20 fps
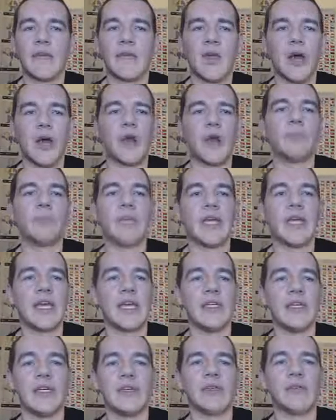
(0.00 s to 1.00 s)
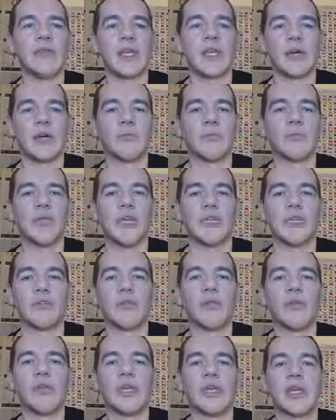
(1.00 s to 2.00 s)
If you update and you don't like the update,
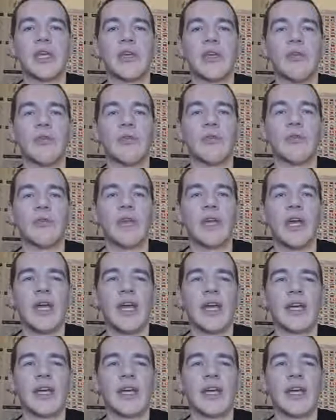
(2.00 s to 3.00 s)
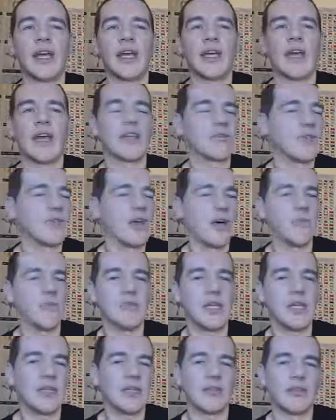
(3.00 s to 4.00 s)
it's not like you can go, uh, can I cancel that
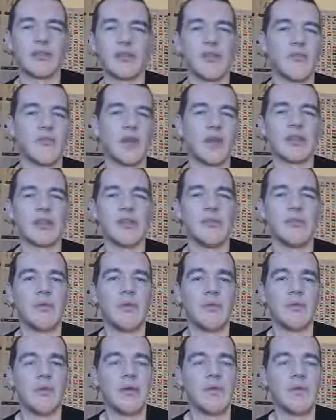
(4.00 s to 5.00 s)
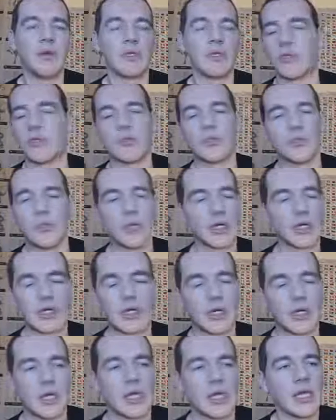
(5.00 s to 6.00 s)
update and go back to the, wait, what, it doesn't
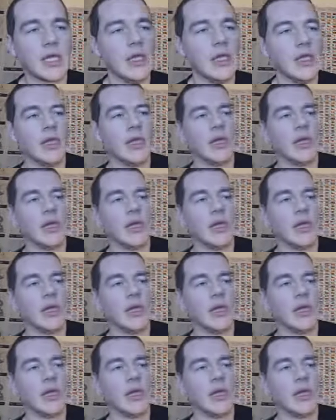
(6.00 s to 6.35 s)
work, right?